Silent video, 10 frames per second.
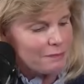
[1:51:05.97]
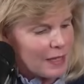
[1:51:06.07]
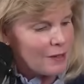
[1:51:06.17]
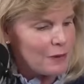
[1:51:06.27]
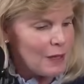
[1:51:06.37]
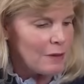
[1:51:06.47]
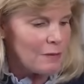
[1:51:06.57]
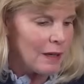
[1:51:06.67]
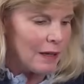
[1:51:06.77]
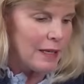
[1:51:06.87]

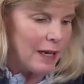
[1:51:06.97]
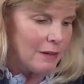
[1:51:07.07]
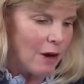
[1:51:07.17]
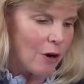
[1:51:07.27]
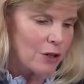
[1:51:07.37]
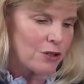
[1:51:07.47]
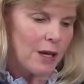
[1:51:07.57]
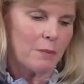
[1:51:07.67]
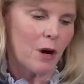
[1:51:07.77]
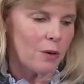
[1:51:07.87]
if again,
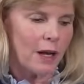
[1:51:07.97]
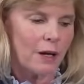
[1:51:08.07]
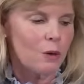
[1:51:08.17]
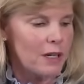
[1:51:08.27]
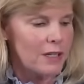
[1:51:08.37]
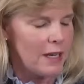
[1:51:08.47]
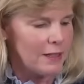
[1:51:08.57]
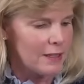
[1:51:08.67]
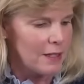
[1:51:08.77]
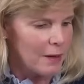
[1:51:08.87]
RCMO, and I don't want to
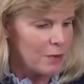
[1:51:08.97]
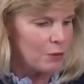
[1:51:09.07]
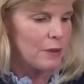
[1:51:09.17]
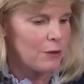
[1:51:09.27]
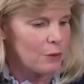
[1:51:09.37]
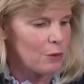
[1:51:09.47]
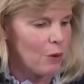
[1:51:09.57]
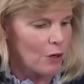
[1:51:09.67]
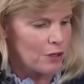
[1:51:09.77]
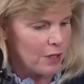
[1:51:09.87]
take the time to read through
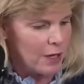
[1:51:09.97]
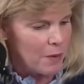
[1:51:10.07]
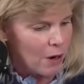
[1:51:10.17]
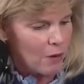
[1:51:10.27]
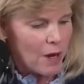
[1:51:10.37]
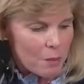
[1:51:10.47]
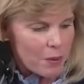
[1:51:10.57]
RCMO,